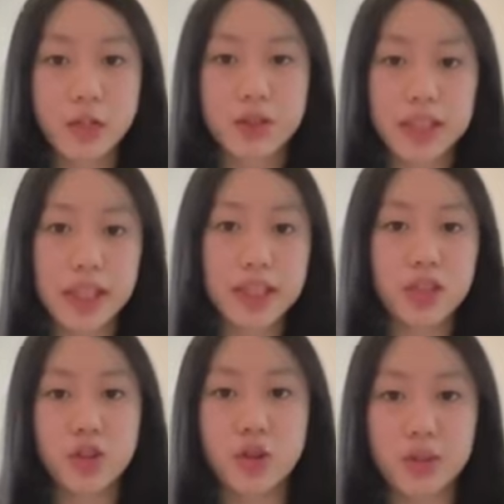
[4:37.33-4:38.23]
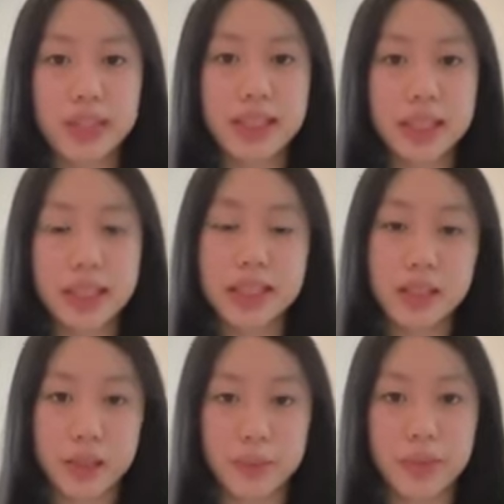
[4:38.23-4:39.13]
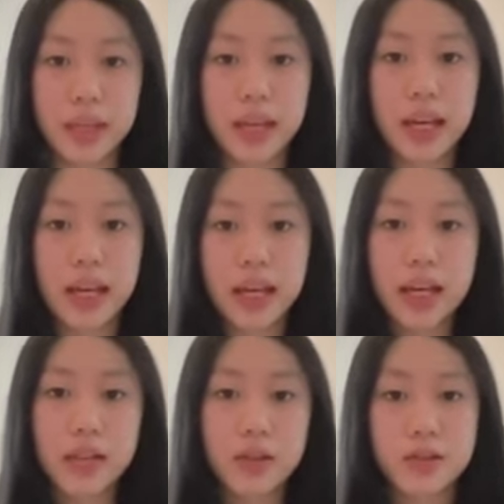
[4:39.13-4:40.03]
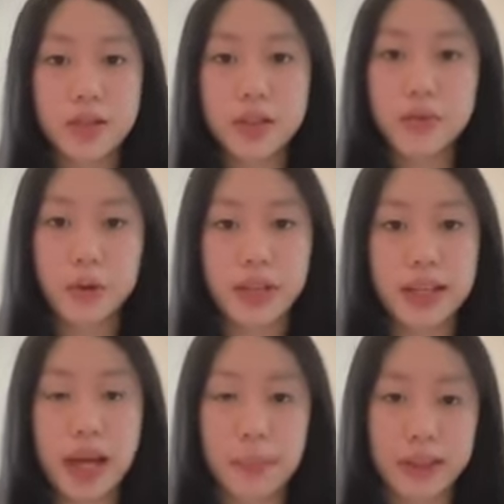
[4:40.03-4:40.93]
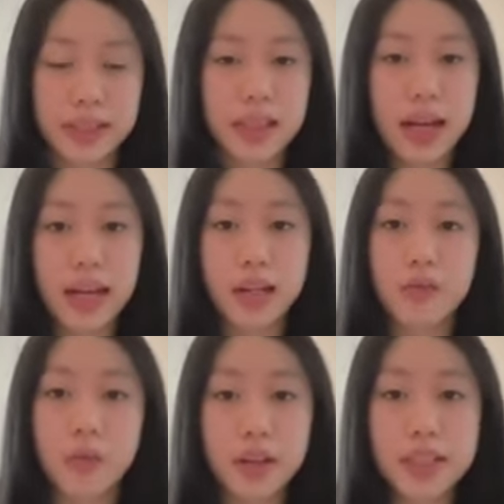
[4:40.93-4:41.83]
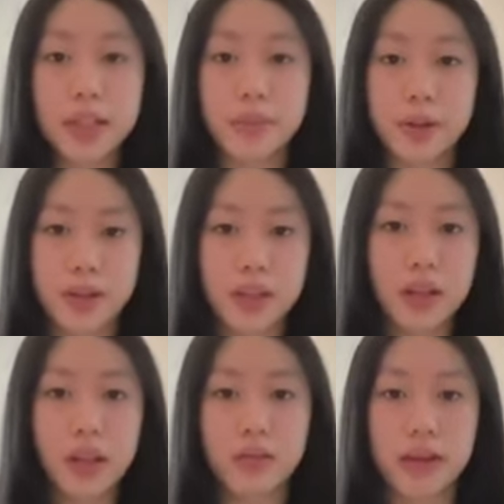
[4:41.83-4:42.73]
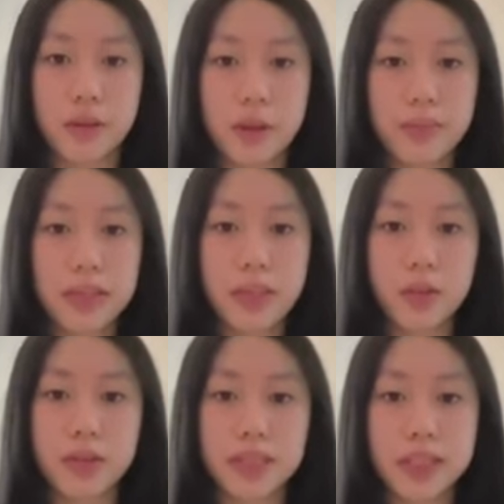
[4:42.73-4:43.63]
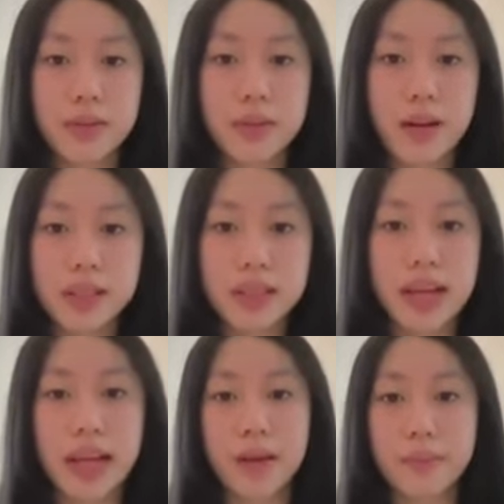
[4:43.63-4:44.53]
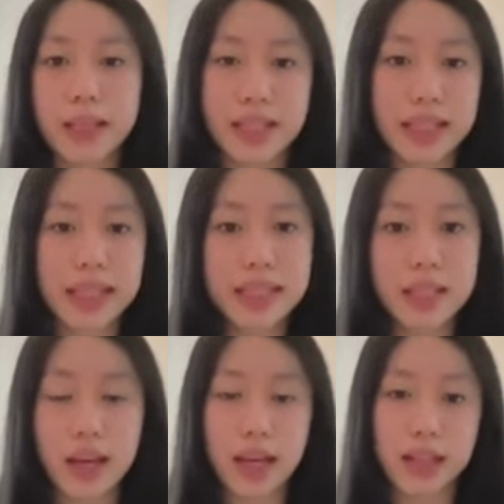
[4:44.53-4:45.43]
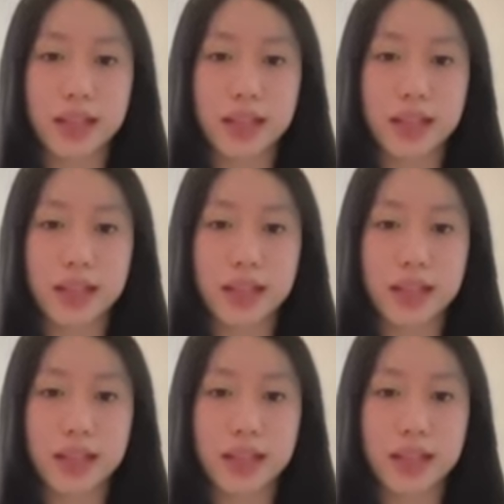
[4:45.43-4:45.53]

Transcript: usage during the lease term. It conserves working capital and avoids the burden of equipment ownership costs like maintenance and